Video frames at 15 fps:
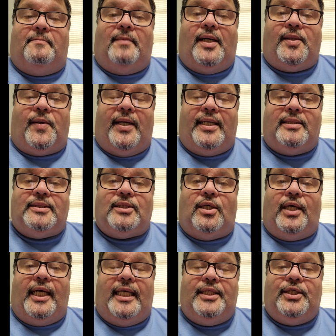moderators
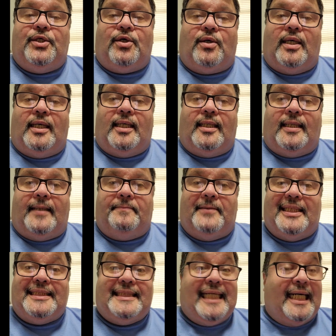in your
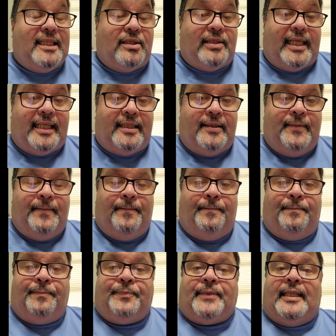channel now,
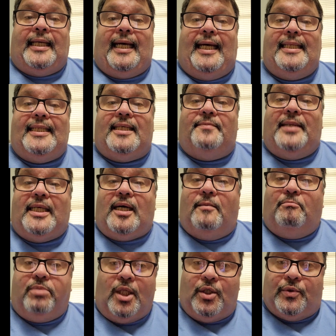and they'll
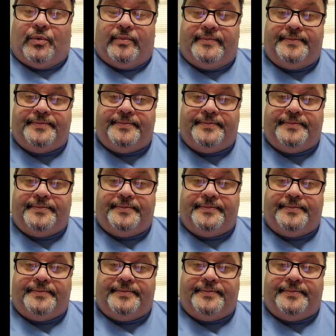become blue.